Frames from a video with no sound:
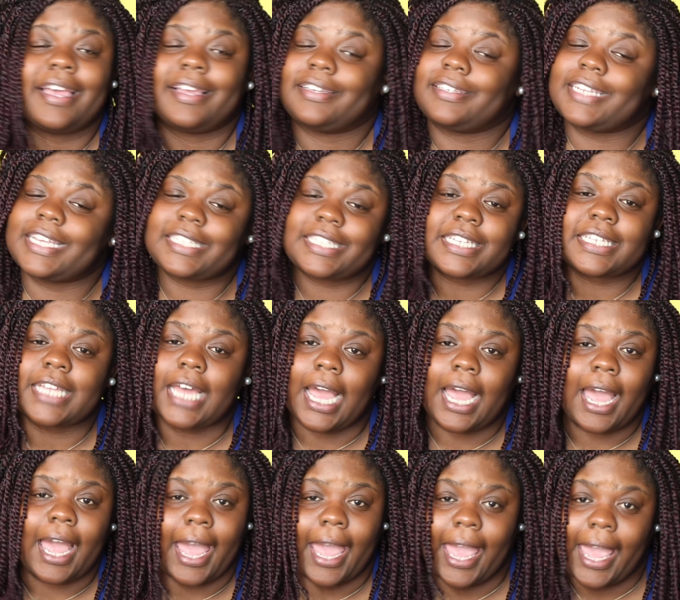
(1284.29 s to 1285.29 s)
This is
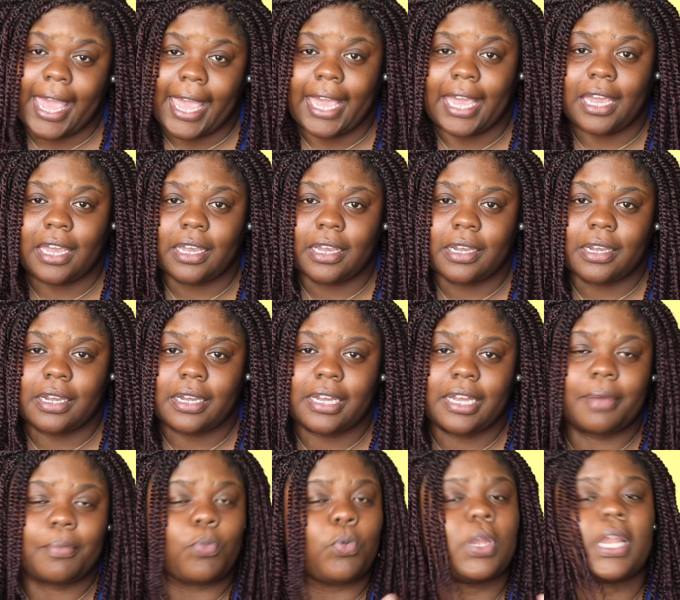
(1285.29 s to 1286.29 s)
alright.
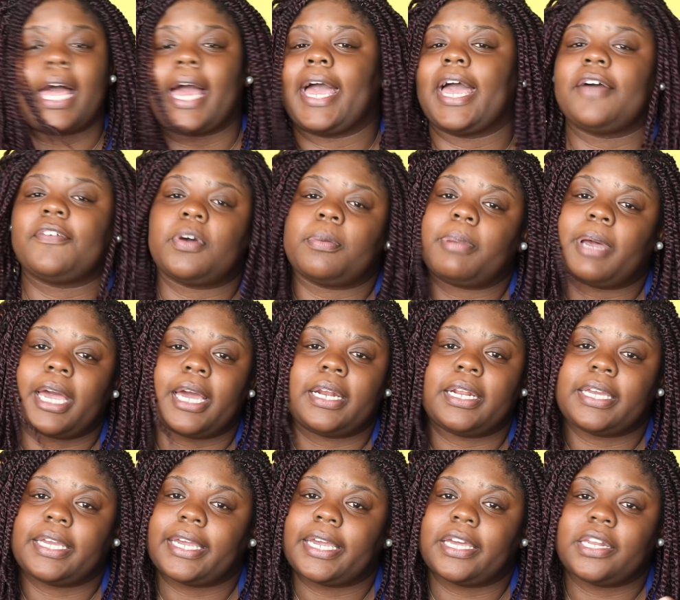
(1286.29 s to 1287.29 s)
Will I ever buy it
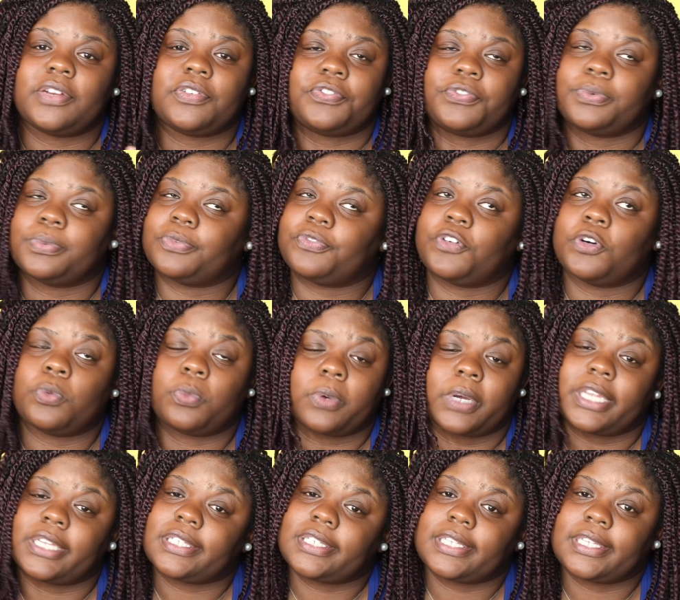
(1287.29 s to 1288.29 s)
again? For
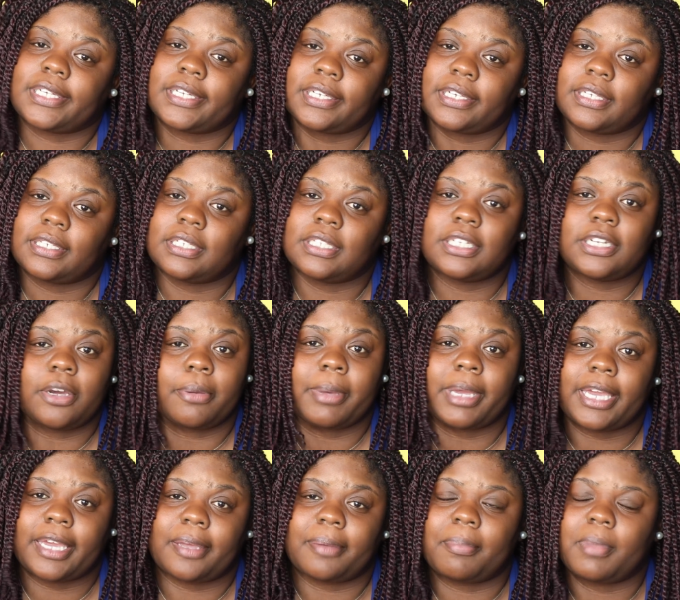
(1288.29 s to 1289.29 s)
what? No,
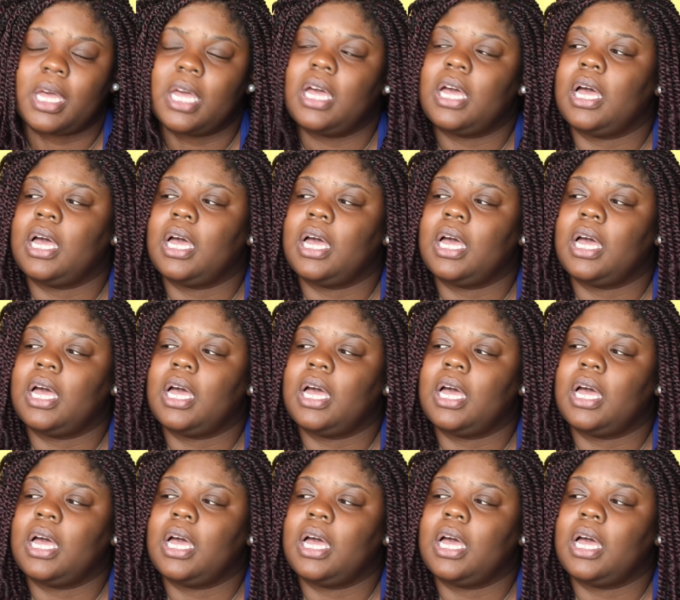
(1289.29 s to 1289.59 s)
ma'am.